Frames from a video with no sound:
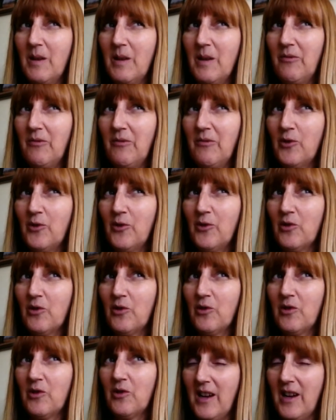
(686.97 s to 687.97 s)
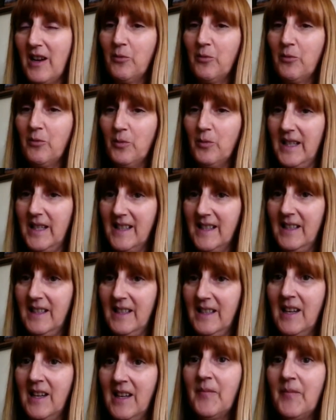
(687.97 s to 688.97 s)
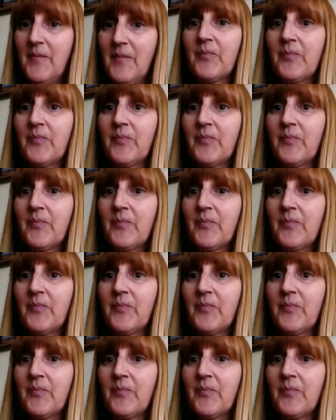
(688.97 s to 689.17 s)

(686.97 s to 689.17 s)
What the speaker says: maybe 4 or 5 weeks in,